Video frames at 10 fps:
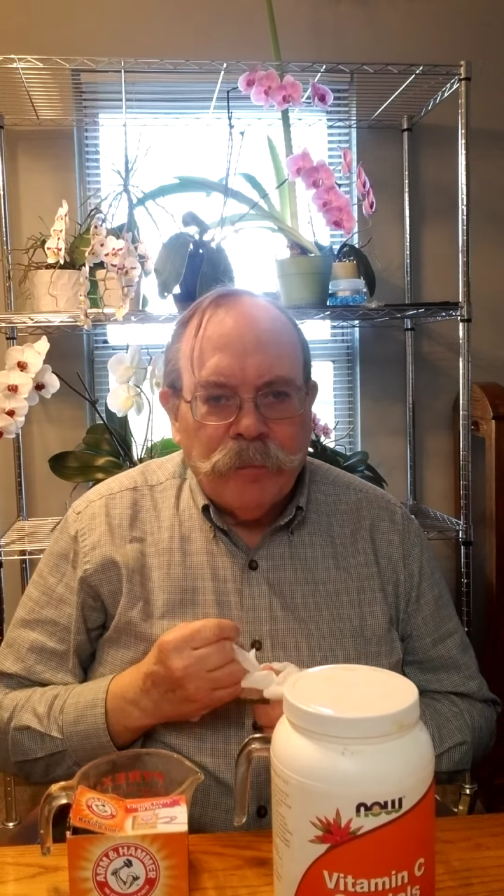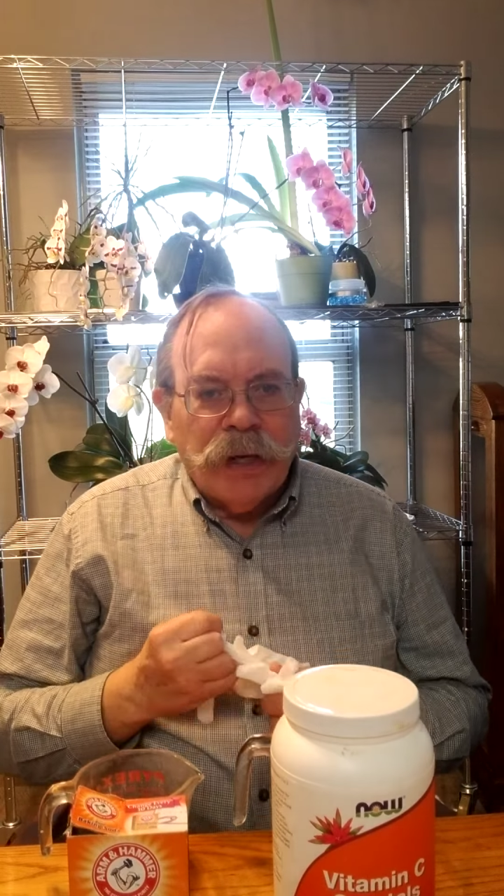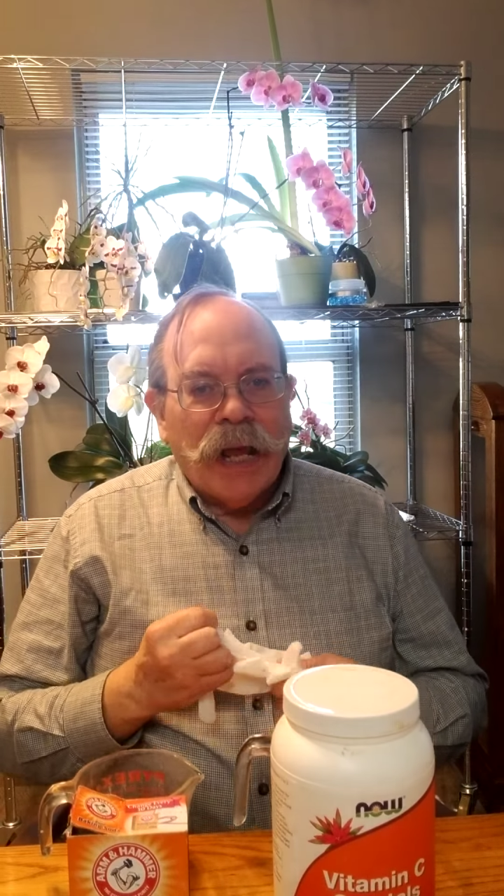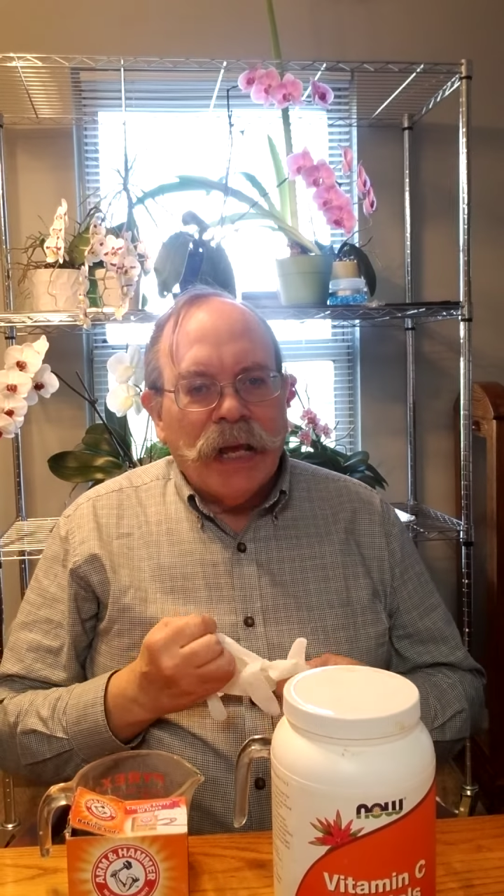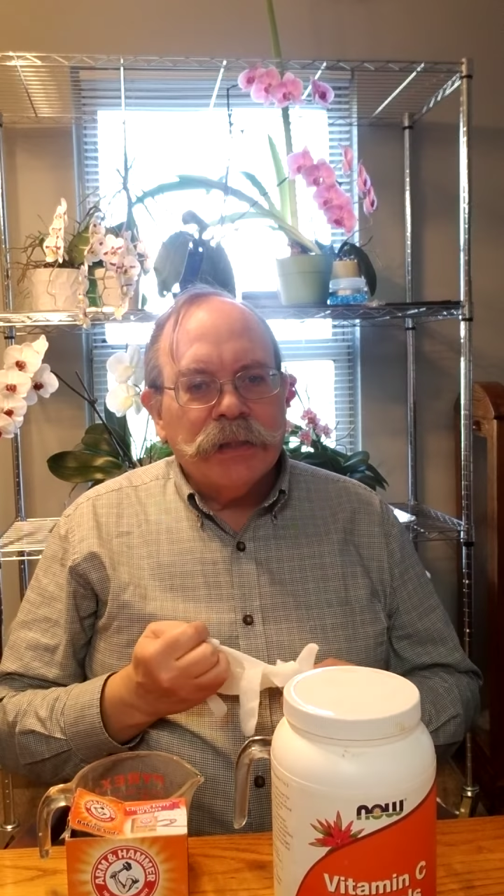
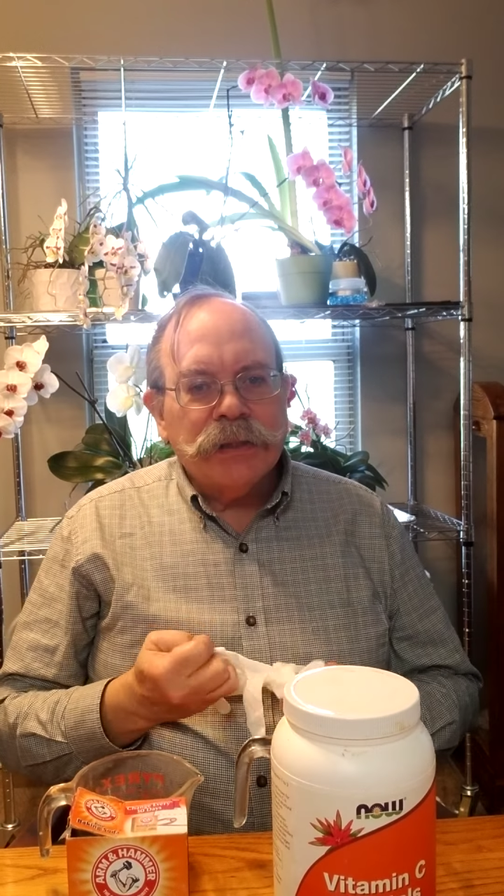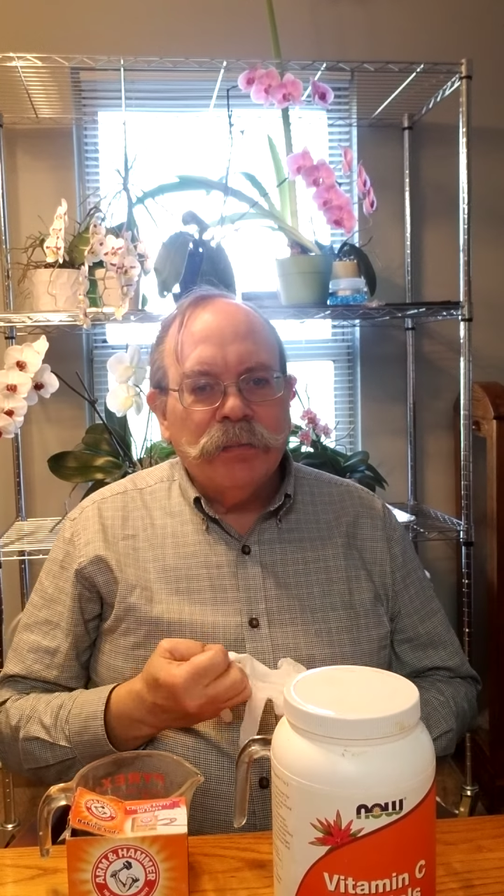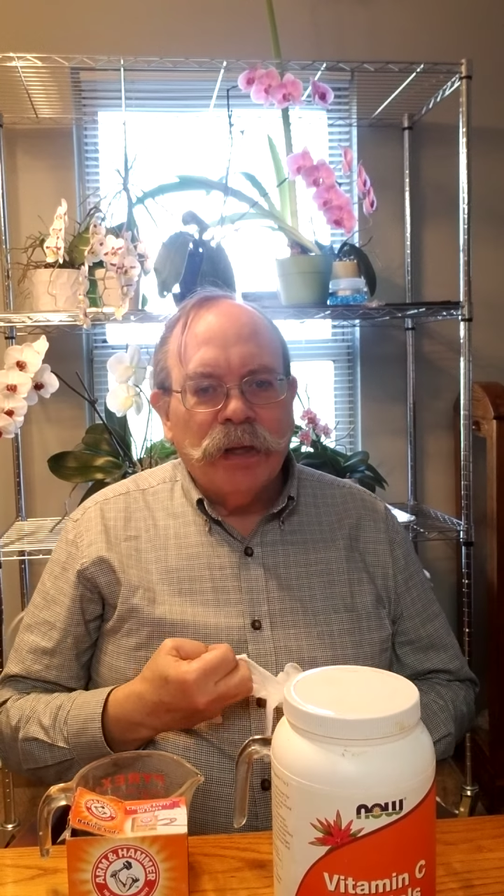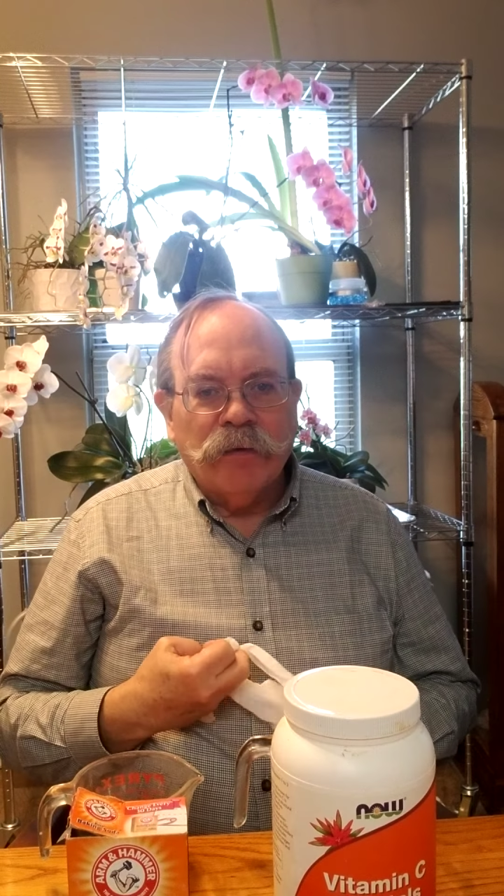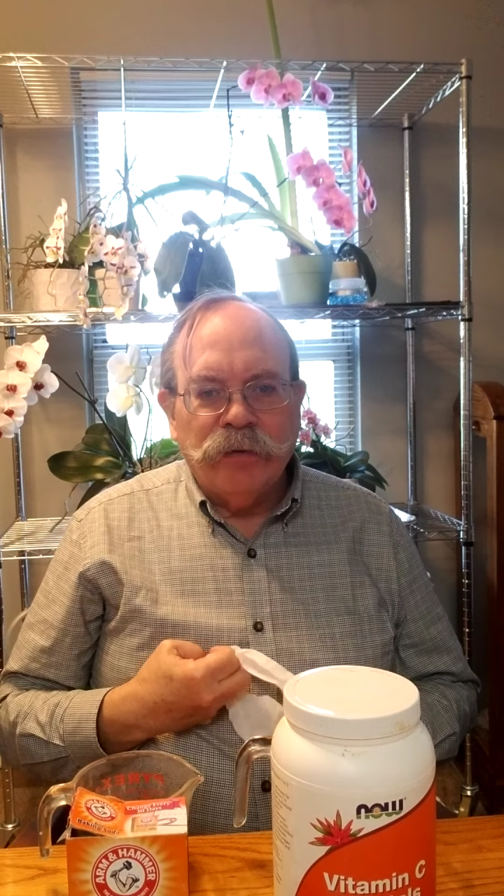been asked to
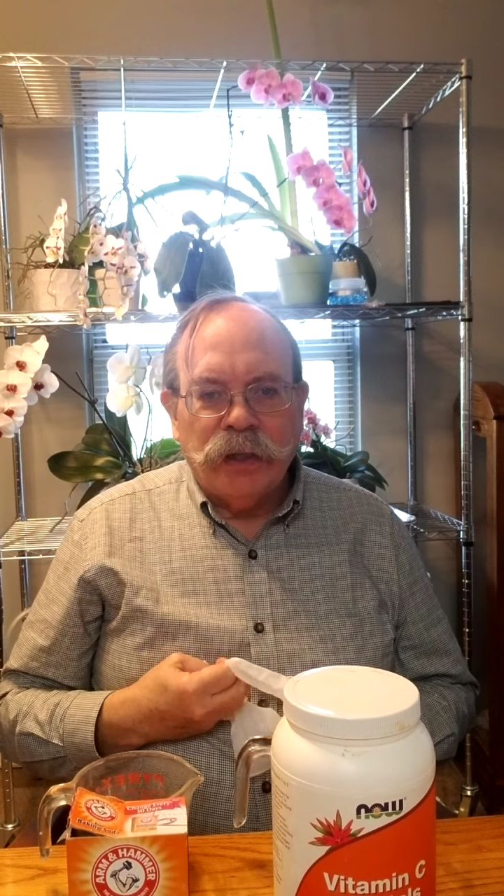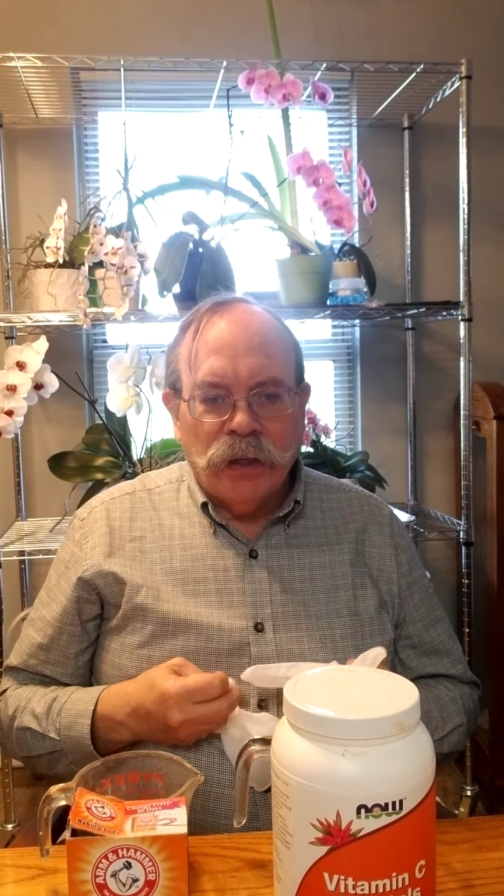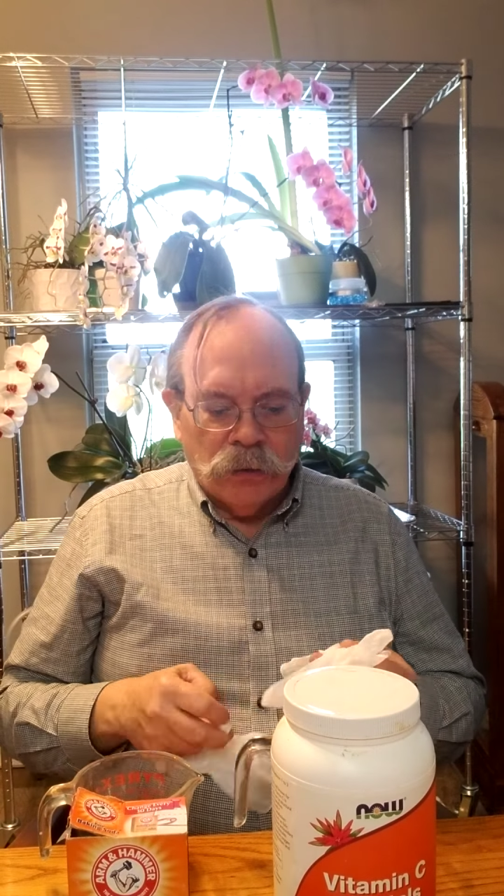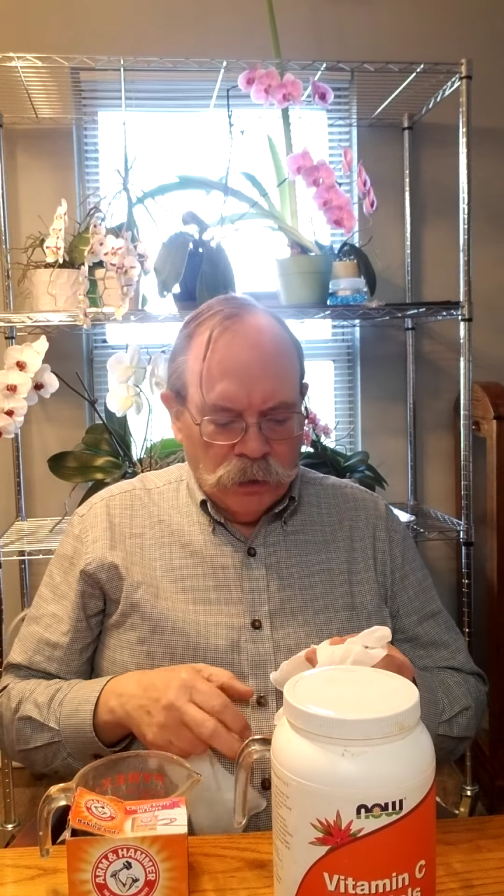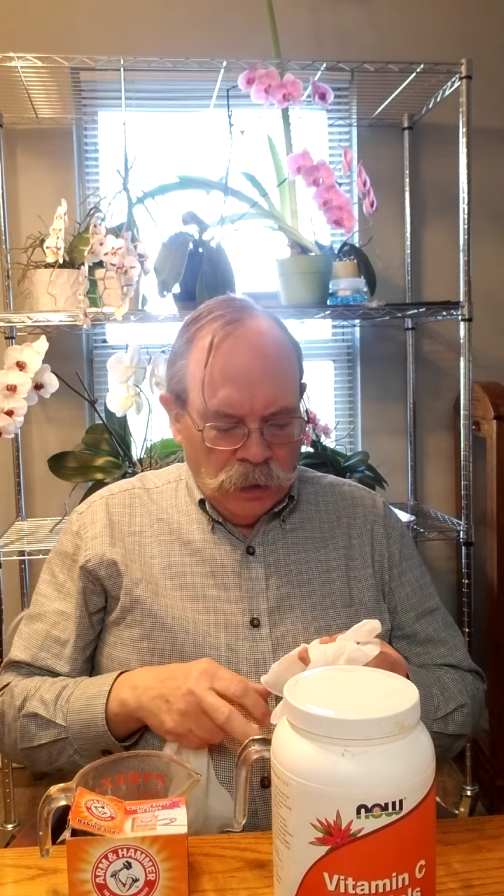make a
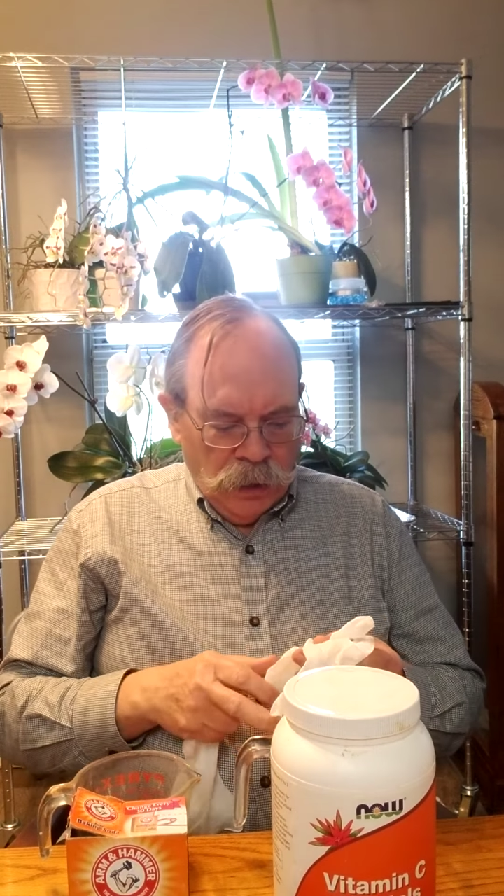video